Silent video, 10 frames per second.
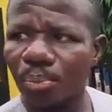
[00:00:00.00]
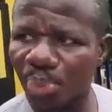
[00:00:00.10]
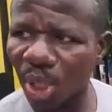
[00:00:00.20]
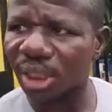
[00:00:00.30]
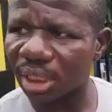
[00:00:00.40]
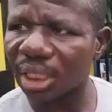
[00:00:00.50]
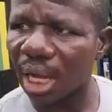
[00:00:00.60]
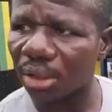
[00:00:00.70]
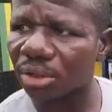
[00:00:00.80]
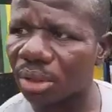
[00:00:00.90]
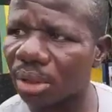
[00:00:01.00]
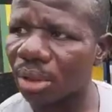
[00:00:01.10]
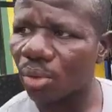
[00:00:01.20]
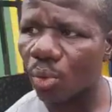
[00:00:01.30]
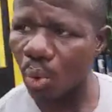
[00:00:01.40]
pointed out
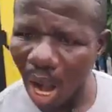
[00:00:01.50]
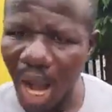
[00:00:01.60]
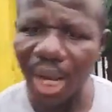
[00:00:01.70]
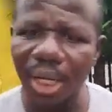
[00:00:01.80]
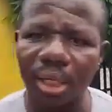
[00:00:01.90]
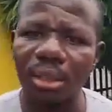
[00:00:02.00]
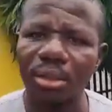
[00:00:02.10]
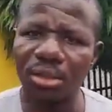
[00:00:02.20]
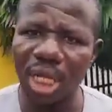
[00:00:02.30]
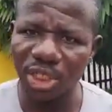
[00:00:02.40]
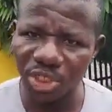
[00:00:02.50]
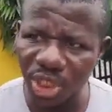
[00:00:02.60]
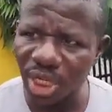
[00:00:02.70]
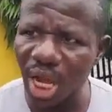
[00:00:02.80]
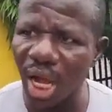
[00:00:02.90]
why
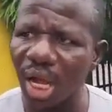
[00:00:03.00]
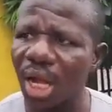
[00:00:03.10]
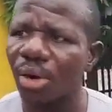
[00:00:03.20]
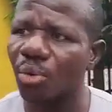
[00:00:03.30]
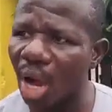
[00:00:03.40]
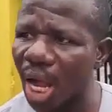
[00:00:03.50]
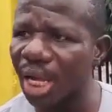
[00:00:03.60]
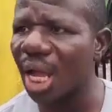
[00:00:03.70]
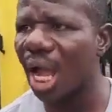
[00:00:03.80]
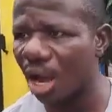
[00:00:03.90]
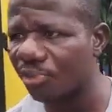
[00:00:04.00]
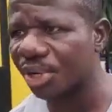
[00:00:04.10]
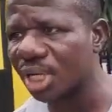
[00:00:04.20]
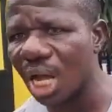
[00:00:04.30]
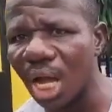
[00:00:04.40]
Nigeria, why
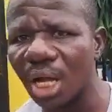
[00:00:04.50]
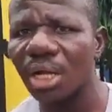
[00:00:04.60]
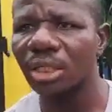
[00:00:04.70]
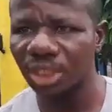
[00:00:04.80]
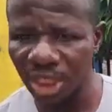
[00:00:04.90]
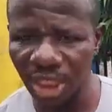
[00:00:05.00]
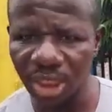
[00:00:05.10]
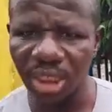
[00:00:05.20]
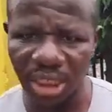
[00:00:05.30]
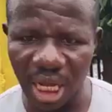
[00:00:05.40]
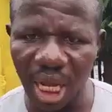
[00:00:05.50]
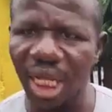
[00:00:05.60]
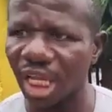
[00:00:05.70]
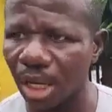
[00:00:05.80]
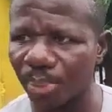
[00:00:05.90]
Africa need their
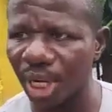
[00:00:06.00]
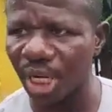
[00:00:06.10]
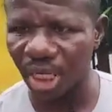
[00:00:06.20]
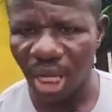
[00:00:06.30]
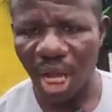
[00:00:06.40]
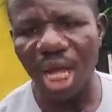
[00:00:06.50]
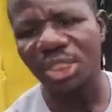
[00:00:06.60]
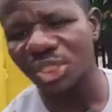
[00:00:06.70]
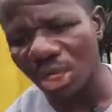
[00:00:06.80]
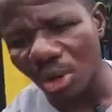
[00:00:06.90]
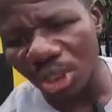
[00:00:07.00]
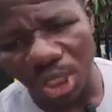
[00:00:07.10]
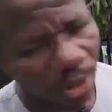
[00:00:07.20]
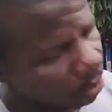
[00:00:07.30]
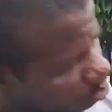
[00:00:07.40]
independence. And
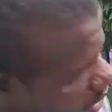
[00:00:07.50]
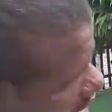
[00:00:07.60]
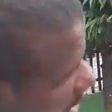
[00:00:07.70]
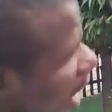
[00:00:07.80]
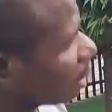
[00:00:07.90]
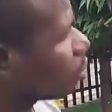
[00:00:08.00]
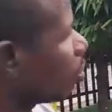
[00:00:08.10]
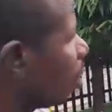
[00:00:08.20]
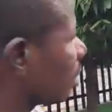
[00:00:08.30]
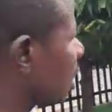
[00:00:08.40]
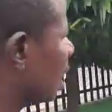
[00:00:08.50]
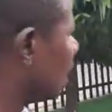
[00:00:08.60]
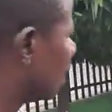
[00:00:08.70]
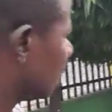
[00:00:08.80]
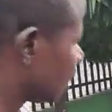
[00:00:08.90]
secondly, regard to what
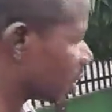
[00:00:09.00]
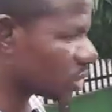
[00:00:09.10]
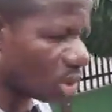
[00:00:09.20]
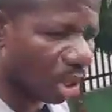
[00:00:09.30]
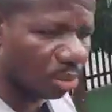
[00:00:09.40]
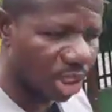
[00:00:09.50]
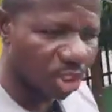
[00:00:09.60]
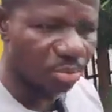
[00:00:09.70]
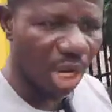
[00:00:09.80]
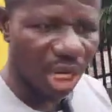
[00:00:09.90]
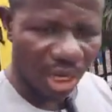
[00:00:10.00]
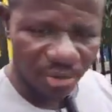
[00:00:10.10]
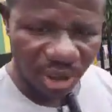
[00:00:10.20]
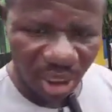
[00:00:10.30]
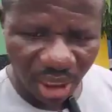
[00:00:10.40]
this man have
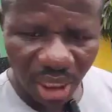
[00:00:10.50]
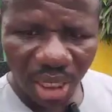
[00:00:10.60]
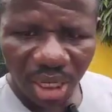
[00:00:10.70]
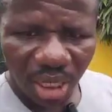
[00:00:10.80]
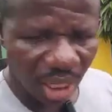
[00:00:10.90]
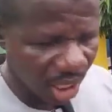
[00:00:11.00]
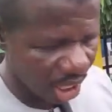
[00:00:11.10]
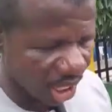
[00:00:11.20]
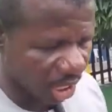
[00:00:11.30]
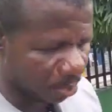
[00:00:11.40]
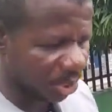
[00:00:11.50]
said in